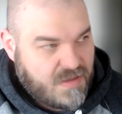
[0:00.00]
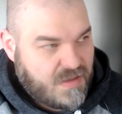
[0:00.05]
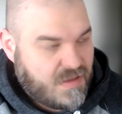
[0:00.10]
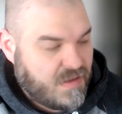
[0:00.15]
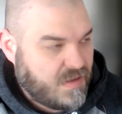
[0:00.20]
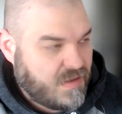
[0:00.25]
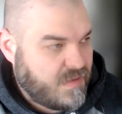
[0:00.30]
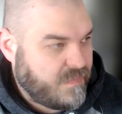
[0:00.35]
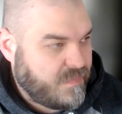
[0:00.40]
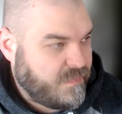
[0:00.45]

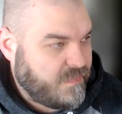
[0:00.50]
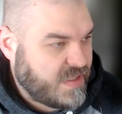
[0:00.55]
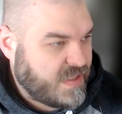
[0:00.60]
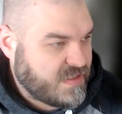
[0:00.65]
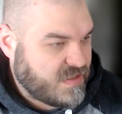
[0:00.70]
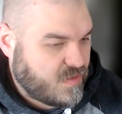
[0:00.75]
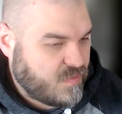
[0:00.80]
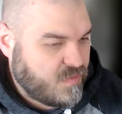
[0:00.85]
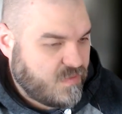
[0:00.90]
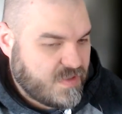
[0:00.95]
and his
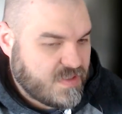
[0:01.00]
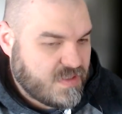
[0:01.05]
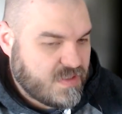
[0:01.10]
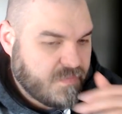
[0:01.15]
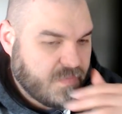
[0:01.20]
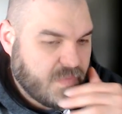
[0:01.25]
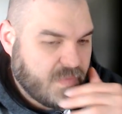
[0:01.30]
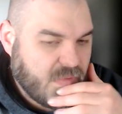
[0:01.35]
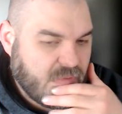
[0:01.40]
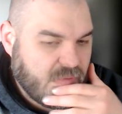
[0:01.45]
other movies.
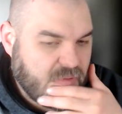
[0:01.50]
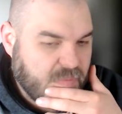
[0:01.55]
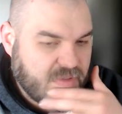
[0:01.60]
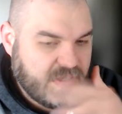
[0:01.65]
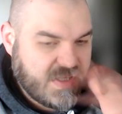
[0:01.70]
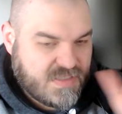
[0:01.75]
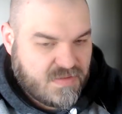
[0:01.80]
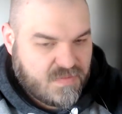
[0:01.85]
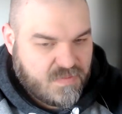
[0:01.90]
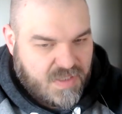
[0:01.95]

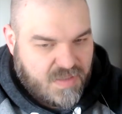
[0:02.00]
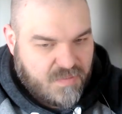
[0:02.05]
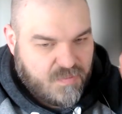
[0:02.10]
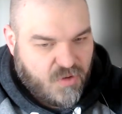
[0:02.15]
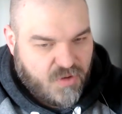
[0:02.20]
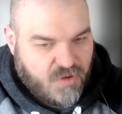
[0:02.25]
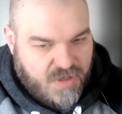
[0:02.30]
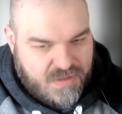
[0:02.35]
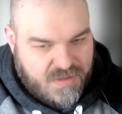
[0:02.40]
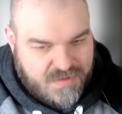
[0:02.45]
That's like
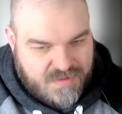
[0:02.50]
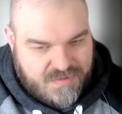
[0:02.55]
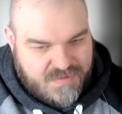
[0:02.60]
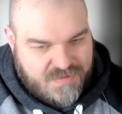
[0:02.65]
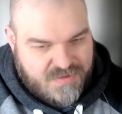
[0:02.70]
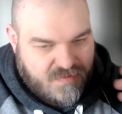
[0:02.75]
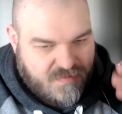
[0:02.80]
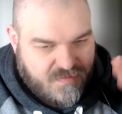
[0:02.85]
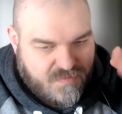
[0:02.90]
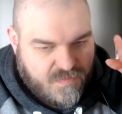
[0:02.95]
Morgan
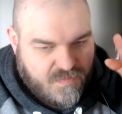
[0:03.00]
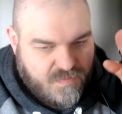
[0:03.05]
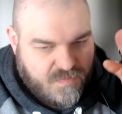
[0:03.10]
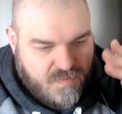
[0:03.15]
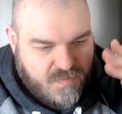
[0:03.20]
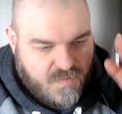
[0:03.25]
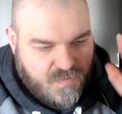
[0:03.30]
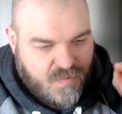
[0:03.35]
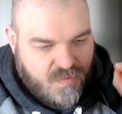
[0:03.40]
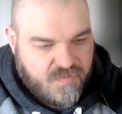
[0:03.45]
sort of
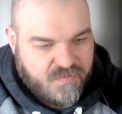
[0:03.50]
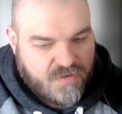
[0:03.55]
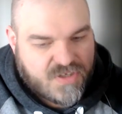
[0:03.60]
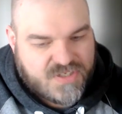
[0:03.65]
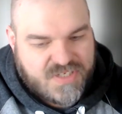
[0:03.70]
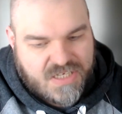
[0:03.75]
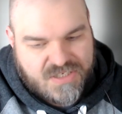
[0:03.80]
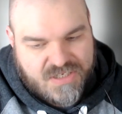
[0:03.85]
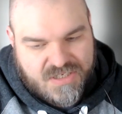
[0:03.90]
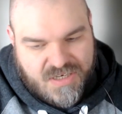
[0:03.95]

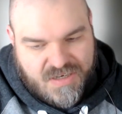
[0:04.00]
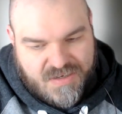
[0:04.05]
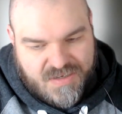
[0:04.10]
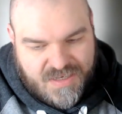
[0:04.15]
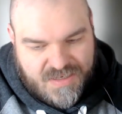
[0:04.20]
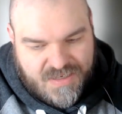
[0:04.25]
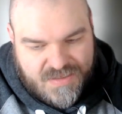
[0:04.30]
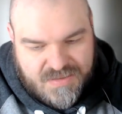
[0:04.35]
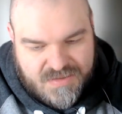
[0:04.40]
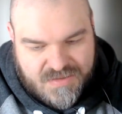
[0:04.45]
reverse engineered
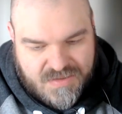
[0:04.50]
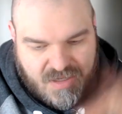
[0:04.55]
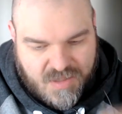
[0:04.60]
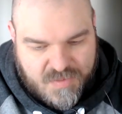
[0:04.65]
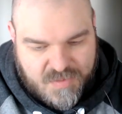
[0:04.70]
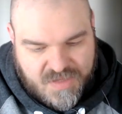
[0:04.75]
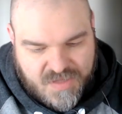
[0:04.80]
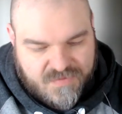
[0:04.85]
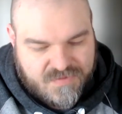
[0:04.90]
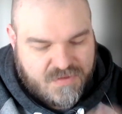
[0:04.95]
it, taught
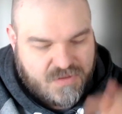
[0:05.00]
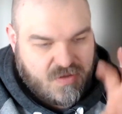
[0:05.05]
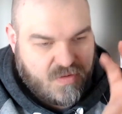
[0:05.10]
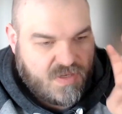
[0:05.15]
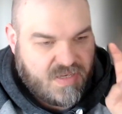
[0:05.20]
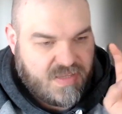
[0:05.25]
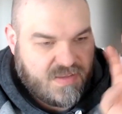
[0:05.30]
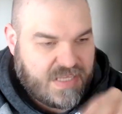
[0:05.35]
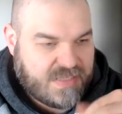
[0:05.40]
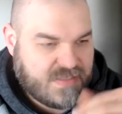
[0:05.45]
himself to do
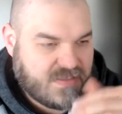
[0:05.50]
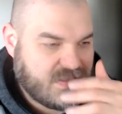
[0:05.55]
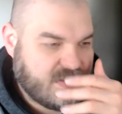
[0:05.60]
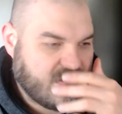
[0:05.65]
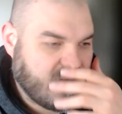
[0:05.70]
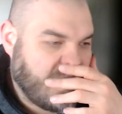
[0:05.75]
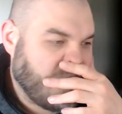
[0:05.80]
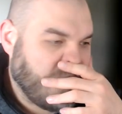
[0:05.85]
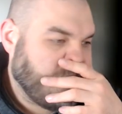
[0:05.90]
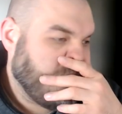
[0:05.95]
it, and that's the
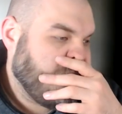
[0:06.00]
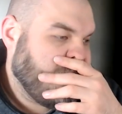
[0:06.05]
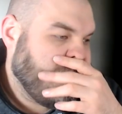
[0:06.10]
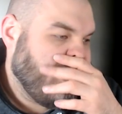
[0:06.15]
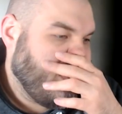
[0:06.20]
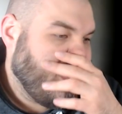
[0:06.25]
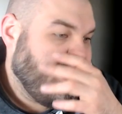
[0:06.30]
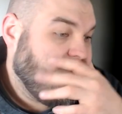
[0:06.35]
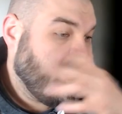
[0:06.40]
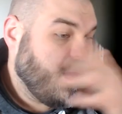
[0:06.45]
style.
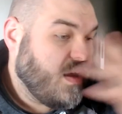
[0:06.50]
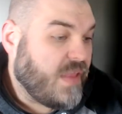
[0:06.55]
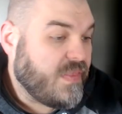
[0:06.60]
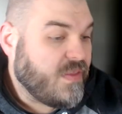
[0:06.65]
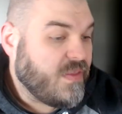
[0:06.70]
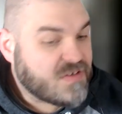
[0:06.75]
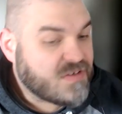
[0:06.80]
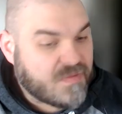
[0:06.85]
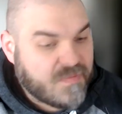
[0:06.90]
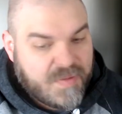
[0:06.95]
And
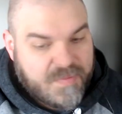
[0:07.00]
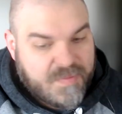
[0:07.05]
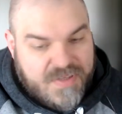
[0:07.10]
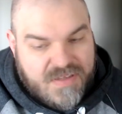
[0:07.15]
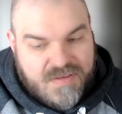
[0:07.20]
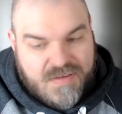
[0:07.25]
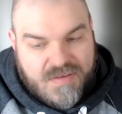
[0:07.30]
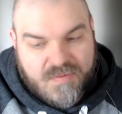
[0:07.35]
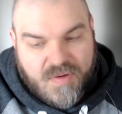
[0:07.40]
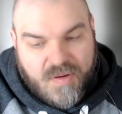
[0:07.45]
those are, I
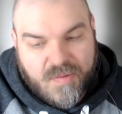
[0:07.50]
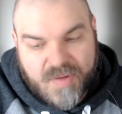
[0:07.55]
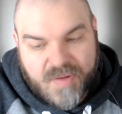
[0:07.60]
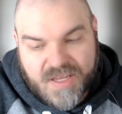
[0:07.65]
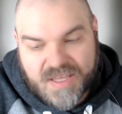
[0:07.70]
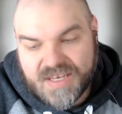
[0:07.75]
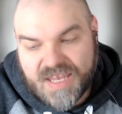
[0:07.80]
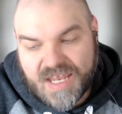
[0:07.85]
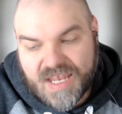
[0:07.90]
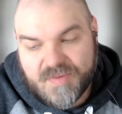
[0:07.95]
mean, well,
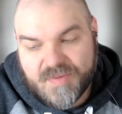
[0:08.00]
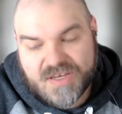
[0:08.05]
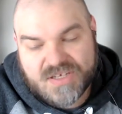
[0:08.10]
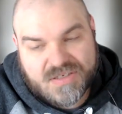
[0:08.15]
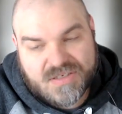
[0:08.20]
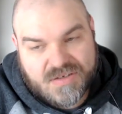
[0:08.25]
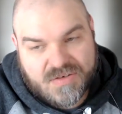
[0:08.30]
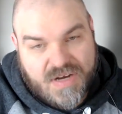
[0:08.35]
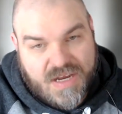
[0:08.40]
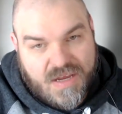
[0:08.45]
in
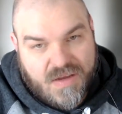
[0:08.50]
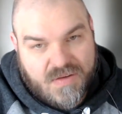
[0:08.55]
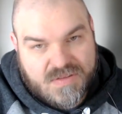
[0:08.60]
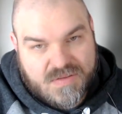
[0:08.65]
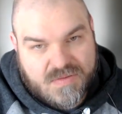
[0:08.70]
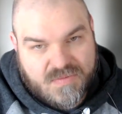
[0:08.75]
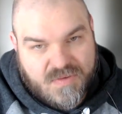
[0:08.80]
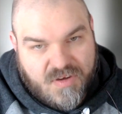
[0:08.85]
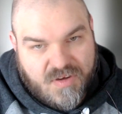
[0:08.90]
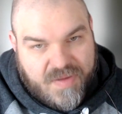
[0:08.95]
animation
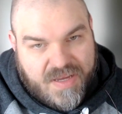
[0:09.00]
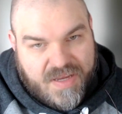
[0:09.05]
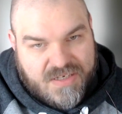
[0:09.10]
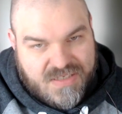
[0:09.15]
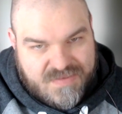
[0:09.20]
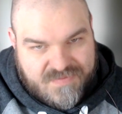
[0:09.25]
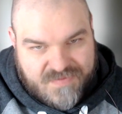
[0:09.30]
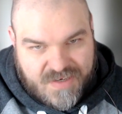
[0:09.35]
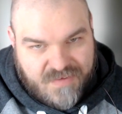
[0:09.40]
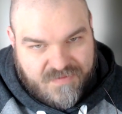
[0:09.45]
crowds, Ralph Bakshi
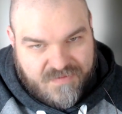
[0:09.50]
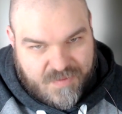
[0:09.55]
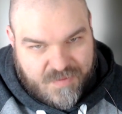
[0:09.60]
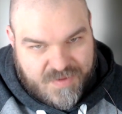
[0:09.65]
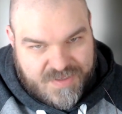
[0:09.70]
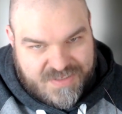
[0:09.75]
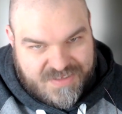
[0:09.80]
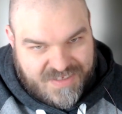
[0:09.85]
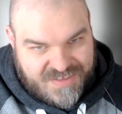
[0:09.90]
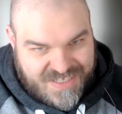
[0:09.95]
is very
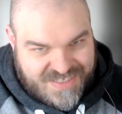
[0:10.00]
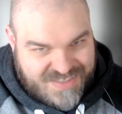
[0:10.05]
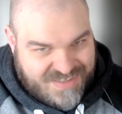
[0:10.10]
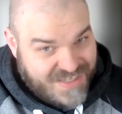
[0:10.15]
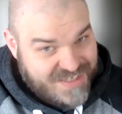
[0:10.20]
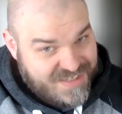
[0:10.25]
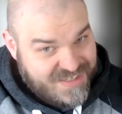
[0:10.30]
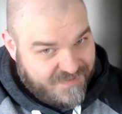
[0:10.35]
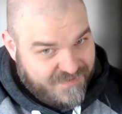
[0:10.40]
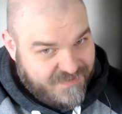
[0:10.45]
famous. Like that
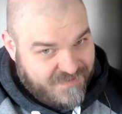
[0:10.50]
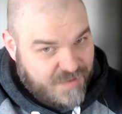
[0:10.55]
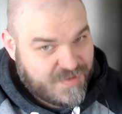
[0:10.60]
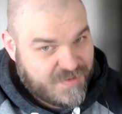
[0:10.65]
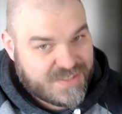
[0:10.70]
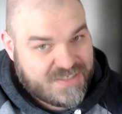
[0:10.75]
is a famous